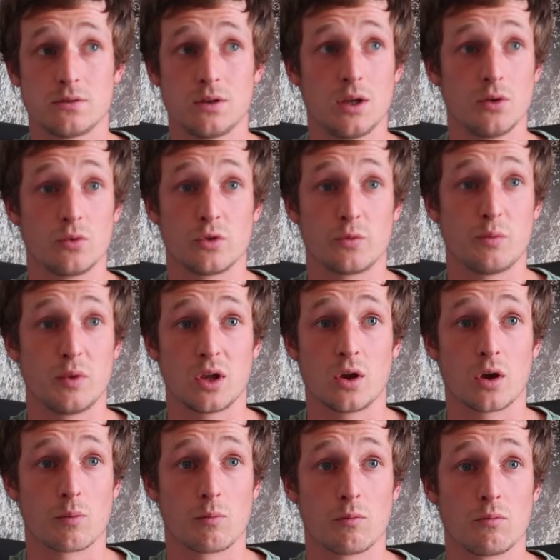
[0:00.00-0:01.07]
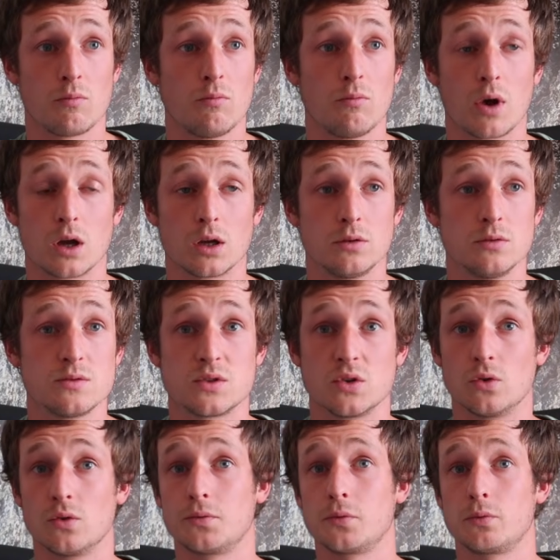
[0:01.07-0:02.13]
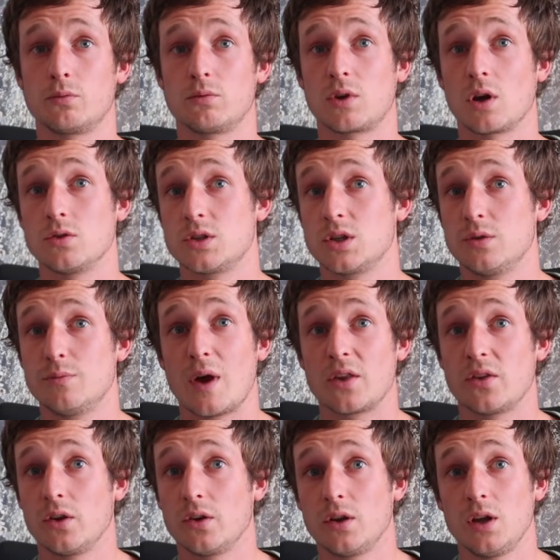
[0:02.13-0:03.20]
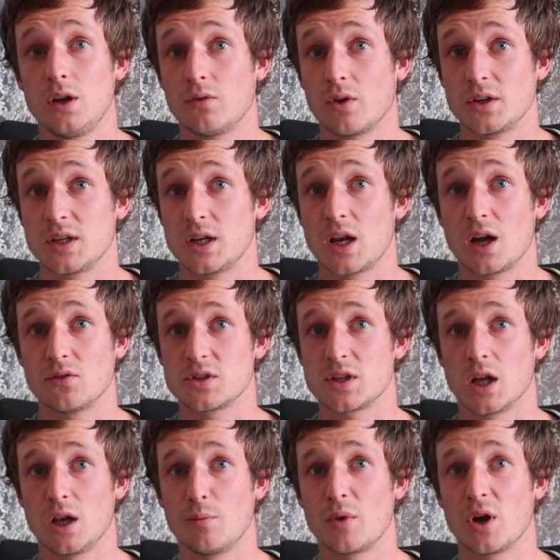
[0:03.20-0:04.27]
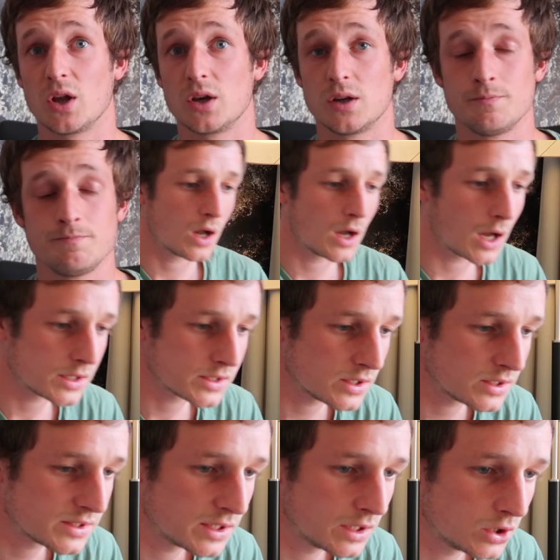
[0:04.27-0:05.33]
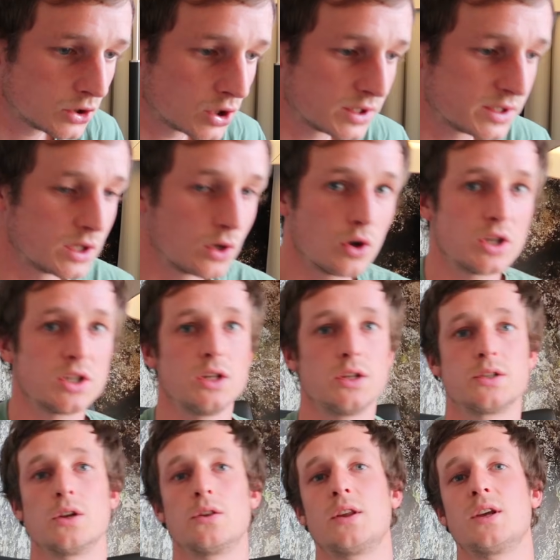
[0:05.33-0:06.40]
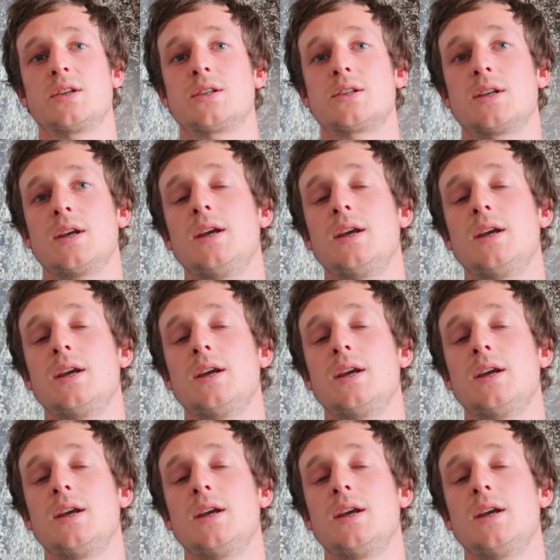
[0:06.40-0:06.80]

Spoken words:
it would become my sort of go-to method if I didn't have a silent partner. So this is an interesting question. So this